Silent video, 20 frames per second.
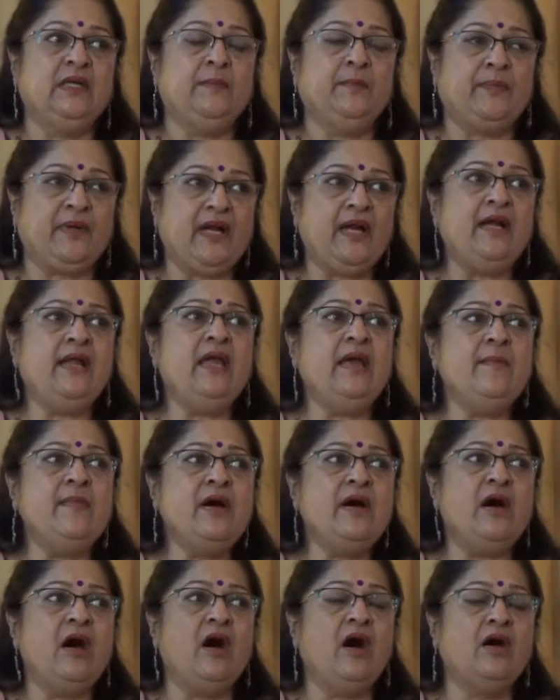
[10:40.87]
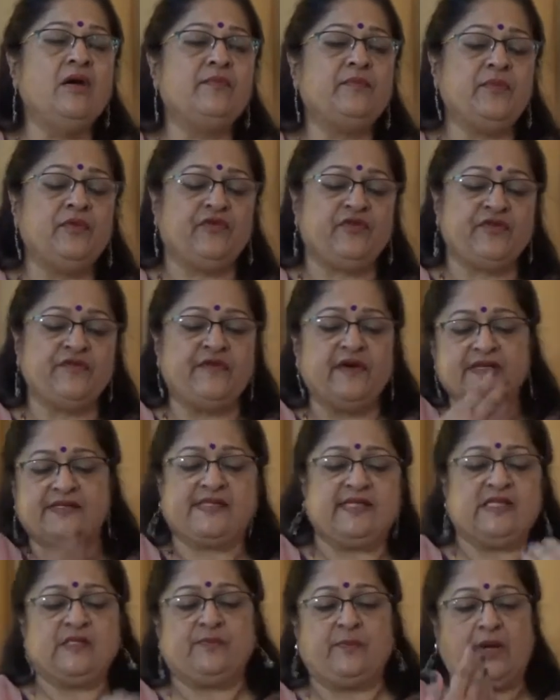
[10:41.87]
Pranayama
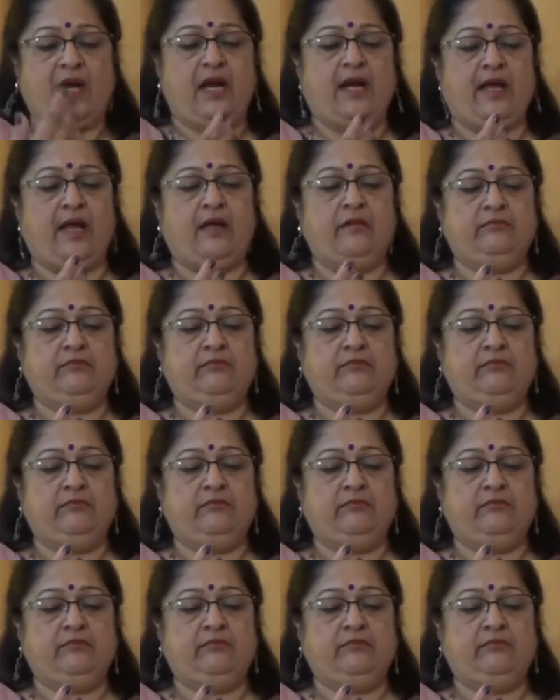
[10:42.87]
reverses prana.